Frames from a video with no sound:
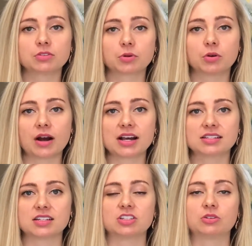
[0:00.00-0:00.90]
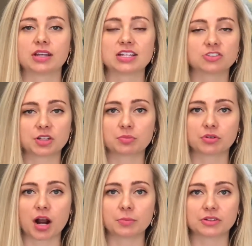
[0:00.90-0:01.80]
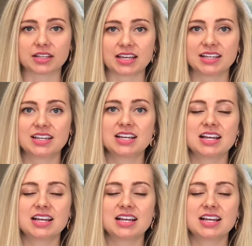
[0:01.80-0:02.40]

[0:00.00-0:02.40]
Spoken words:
the request and you'll handle it properly,